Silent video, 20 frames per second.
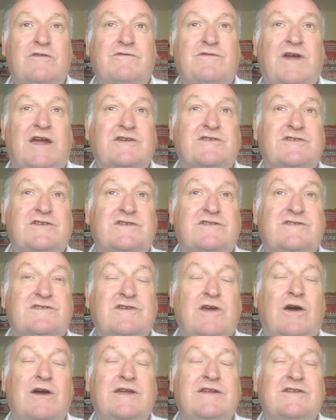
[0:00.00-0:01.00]
fascist
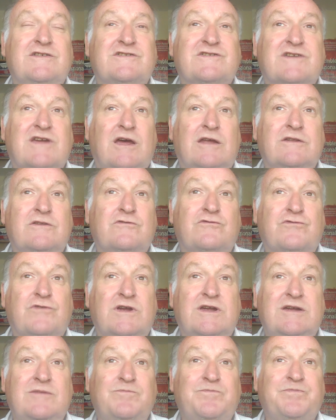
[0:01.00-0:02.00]
Zionist
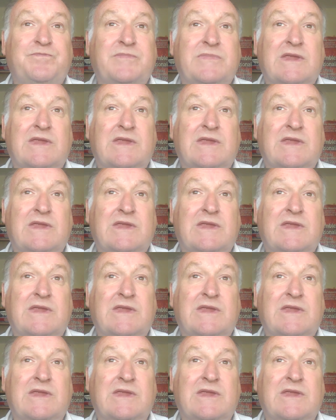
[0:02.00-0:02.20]
country?